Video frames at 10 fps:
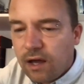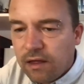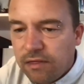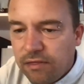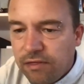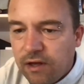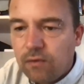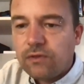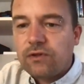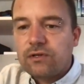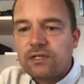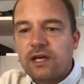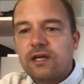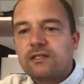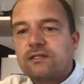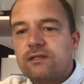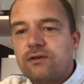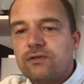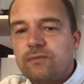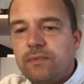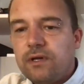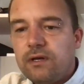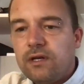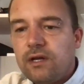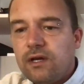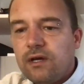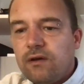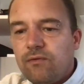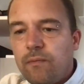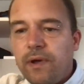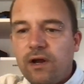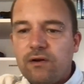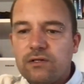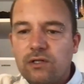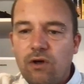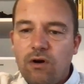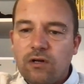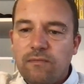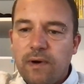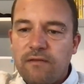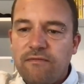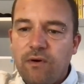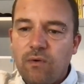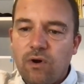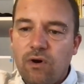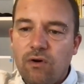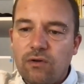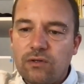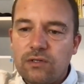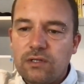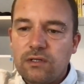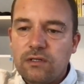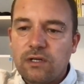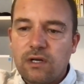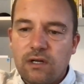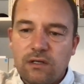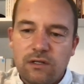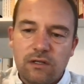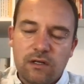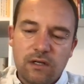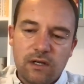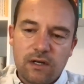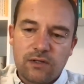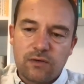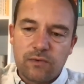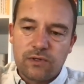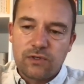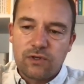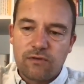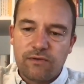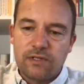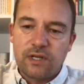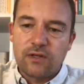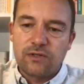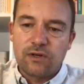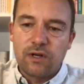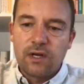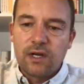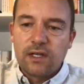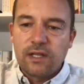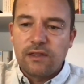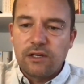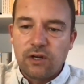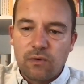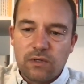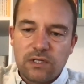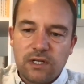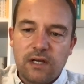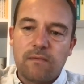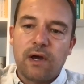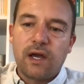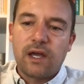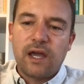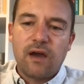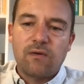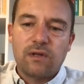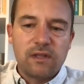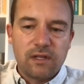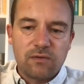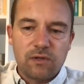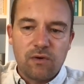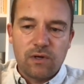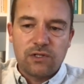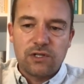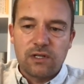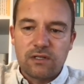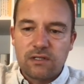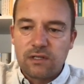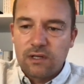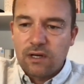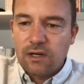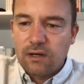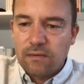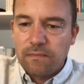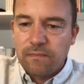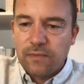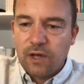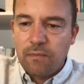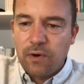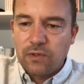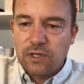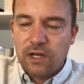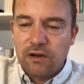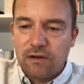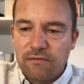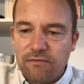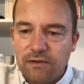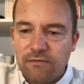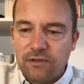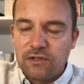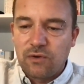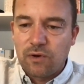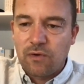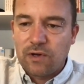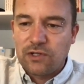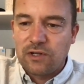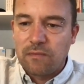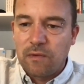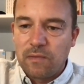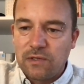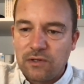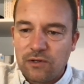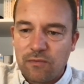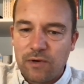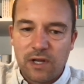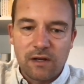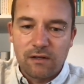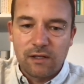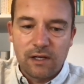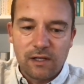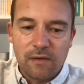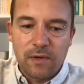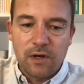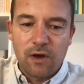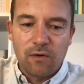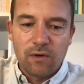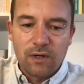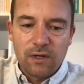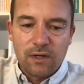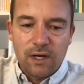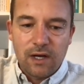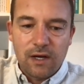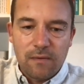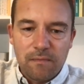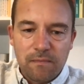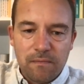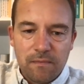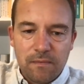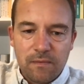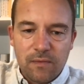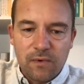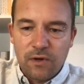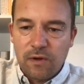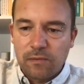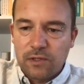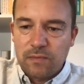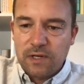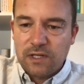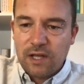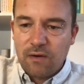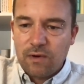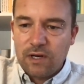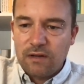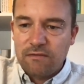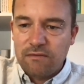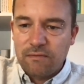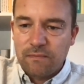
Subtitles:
I think what they're saying is there's been repairs logged by phone calls to the customer service center that they don't see in My Account. I think that's what the question is. I'll post it here, and if this is your question, I'm misinterpreting it, let me know. Are you able to speak to that one, Niamh?